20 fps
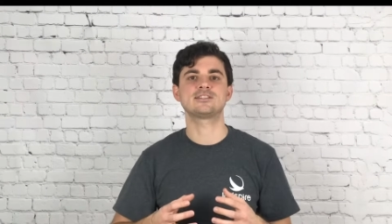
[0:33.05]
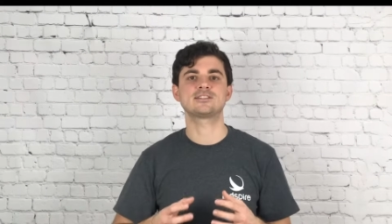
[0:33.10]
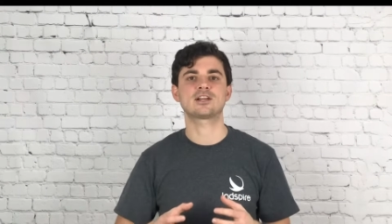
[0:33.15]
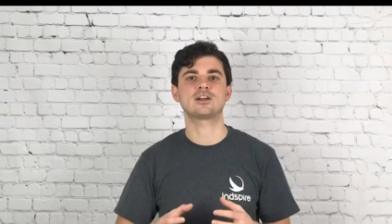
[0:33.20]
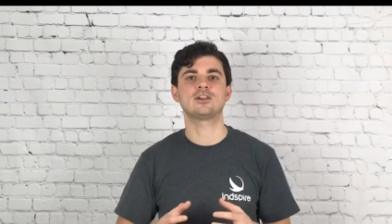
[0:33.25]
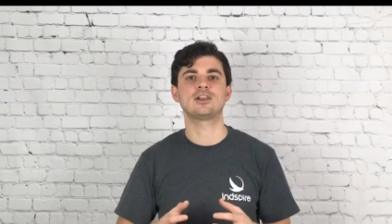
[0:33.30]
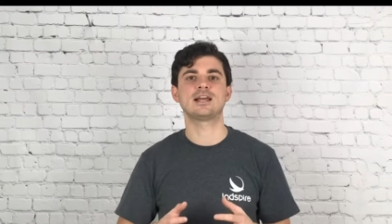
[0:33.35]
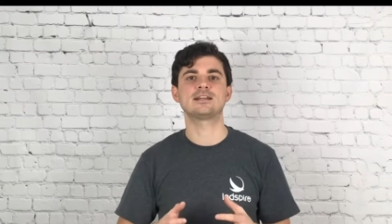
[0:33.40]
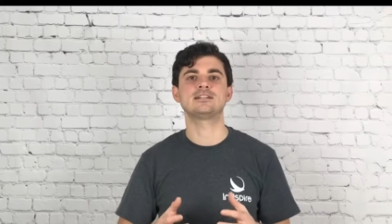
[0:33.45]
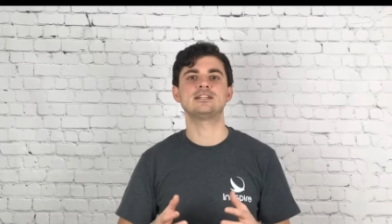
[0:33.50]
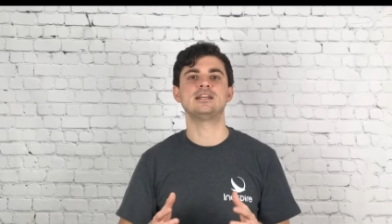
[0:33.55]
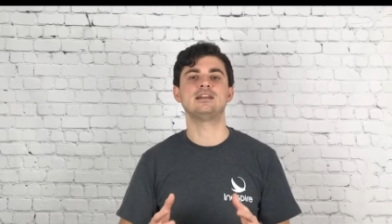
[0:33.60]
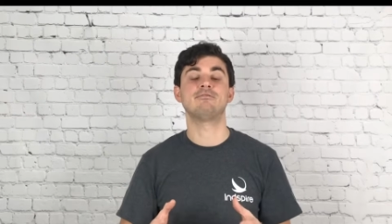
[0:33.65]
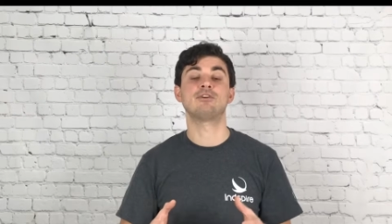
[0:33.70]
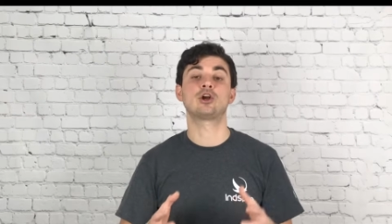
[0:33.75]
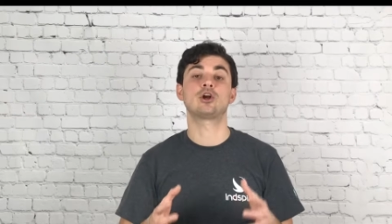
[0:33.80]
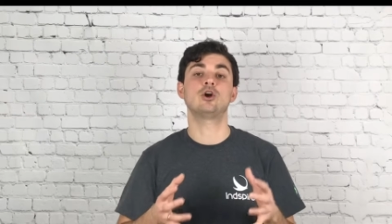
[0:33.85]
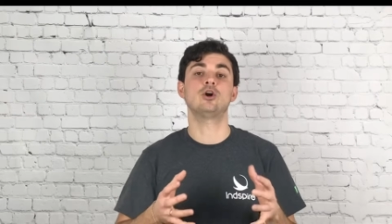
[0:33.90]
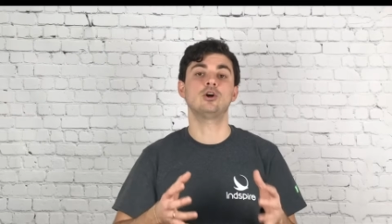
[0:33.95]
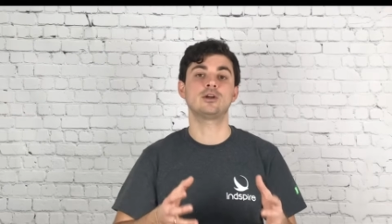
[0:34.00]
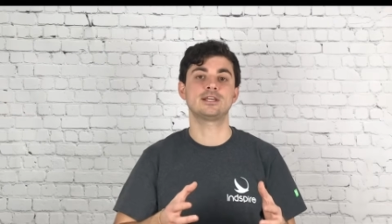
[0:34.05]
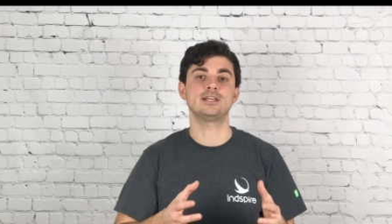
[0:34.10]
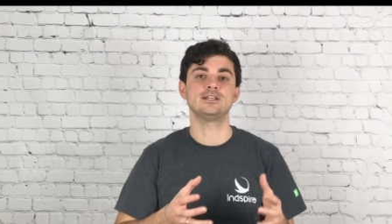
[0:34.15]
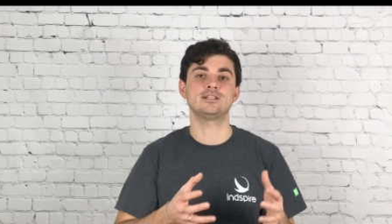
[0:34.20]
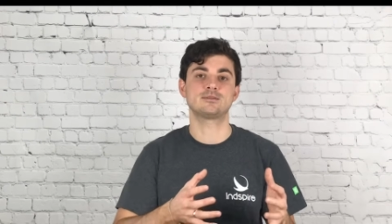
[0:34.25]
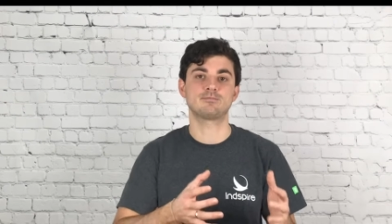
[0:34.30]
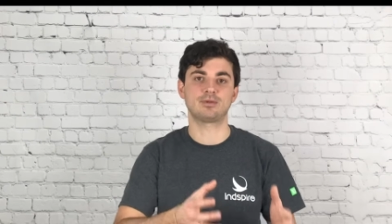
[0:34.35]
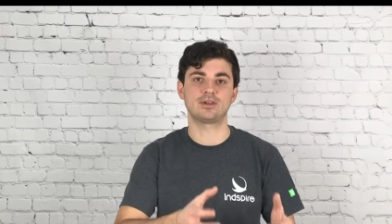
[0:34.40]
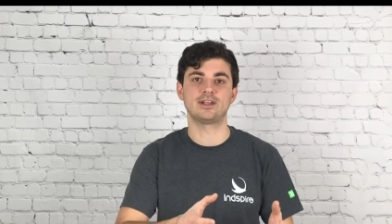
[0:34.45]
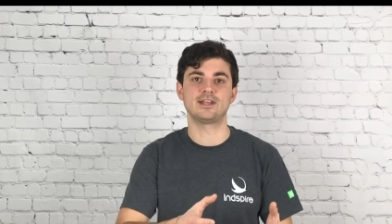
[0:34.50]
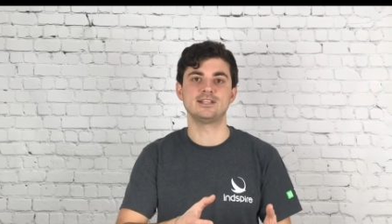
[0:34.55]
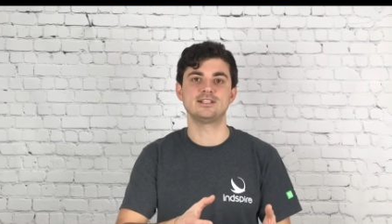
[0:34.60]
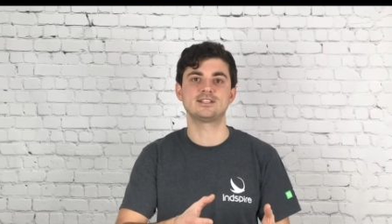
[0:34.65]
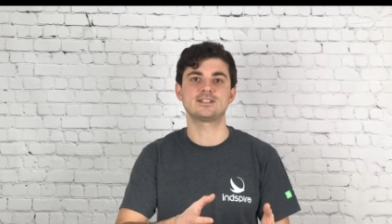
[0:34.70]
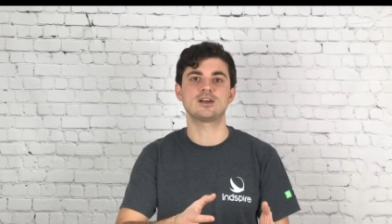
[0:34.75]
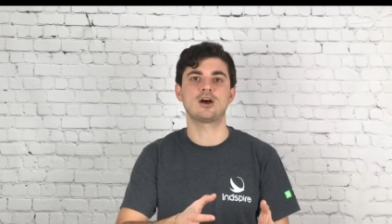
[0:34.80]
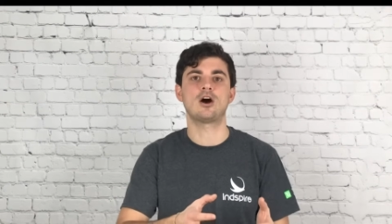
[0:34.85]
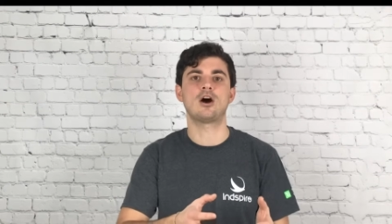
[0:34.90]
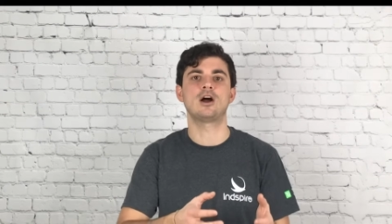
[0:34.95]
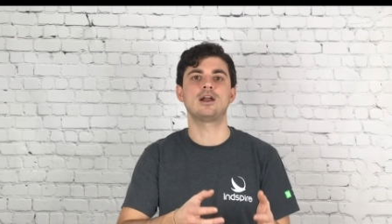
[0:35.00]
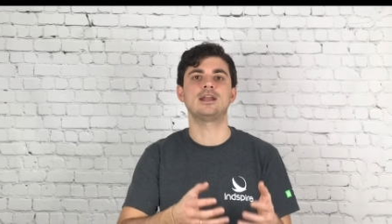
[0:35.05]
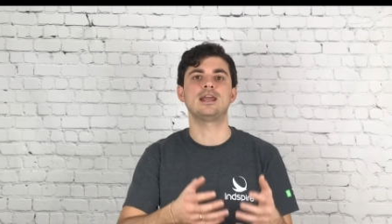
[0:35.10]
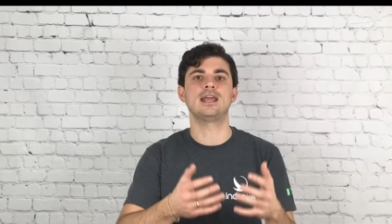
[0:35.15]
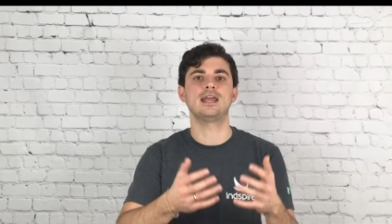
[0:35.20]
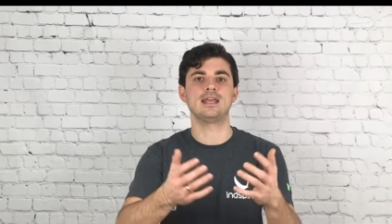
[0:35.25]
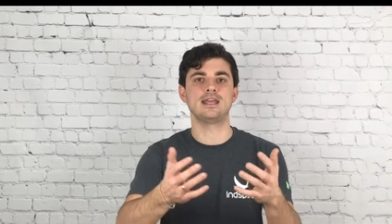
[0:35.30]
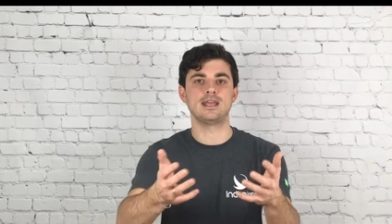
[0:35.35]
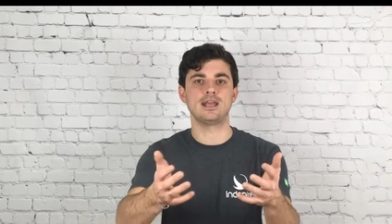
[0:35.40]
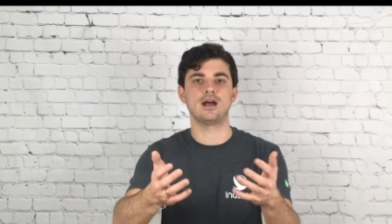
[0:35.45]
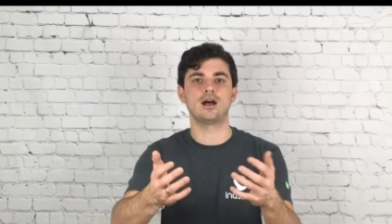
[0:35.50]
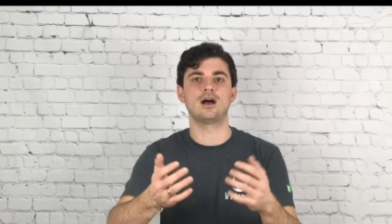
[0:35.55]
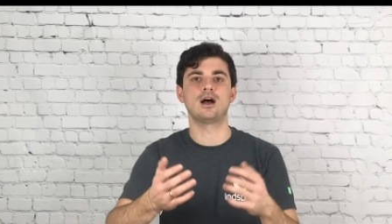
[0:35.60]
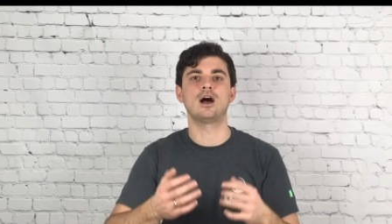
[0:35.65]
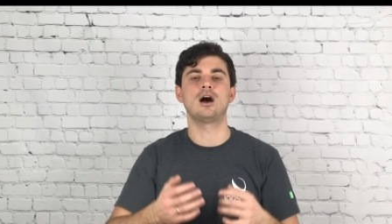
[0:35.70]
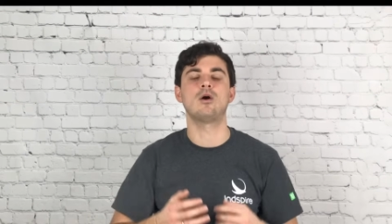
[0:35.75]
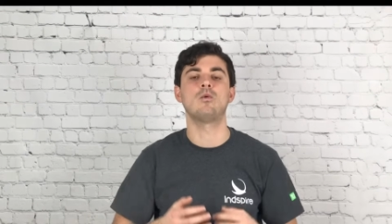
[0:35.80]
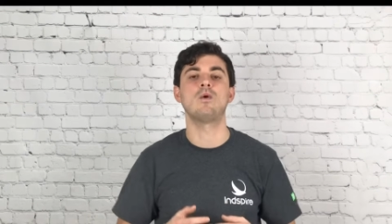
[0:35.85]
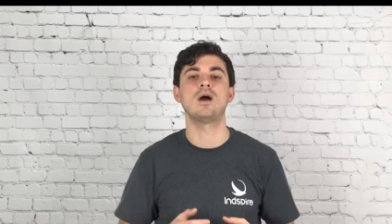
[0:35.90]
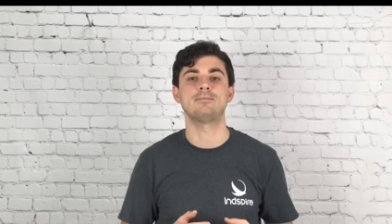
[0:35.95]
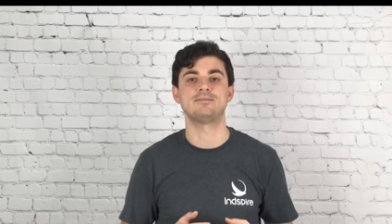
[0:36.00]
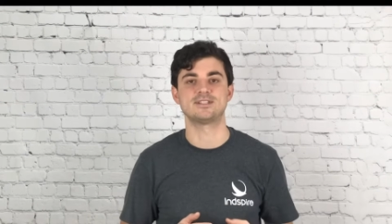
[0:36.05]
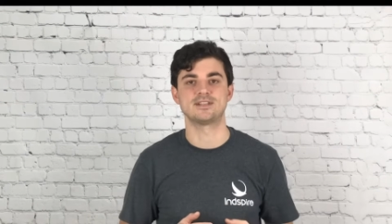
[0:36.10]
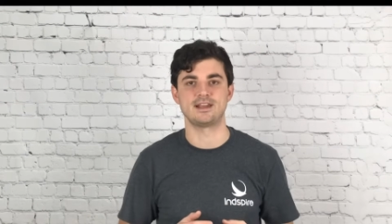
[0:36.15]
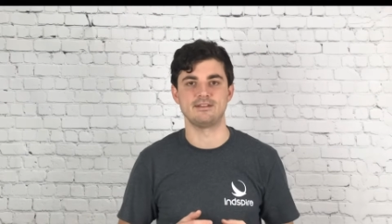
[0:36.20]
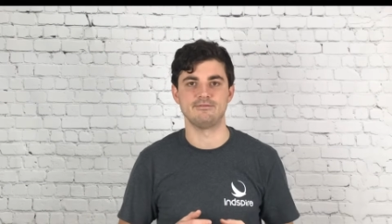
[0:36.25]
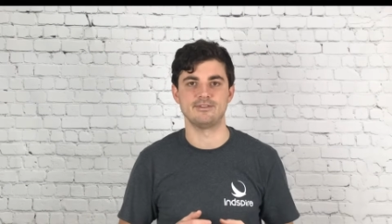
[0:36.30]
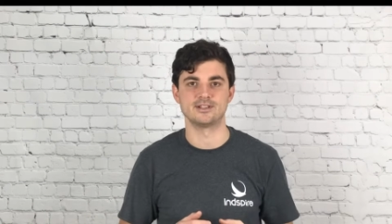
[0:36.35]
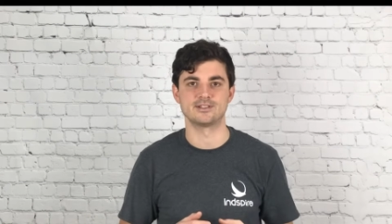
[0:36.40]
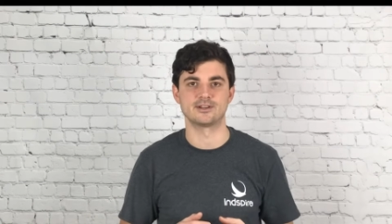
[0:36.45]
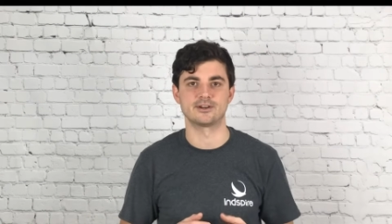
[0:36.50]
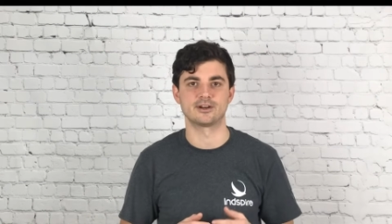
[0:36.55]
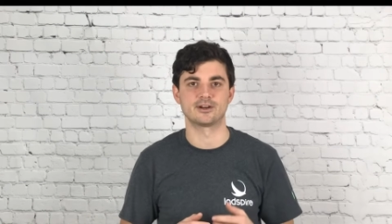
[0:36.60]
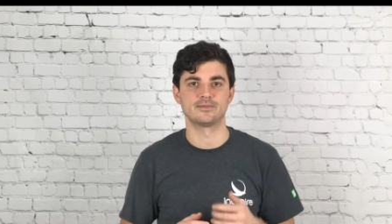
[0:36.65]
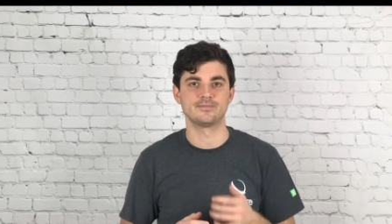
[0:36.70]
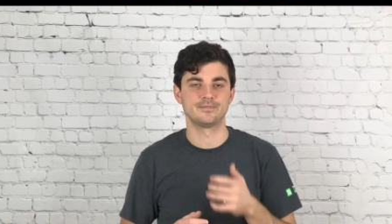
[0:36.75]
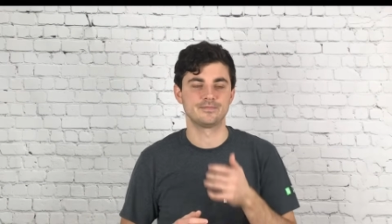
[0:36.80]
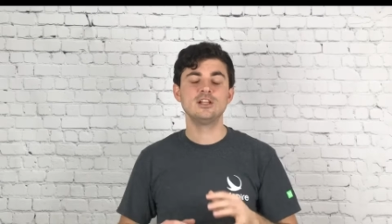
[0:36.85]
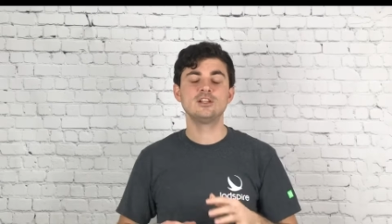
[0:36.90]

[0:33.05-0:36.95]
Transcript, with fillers: that's collected if a cookie is placed on a, uh, a website visitor.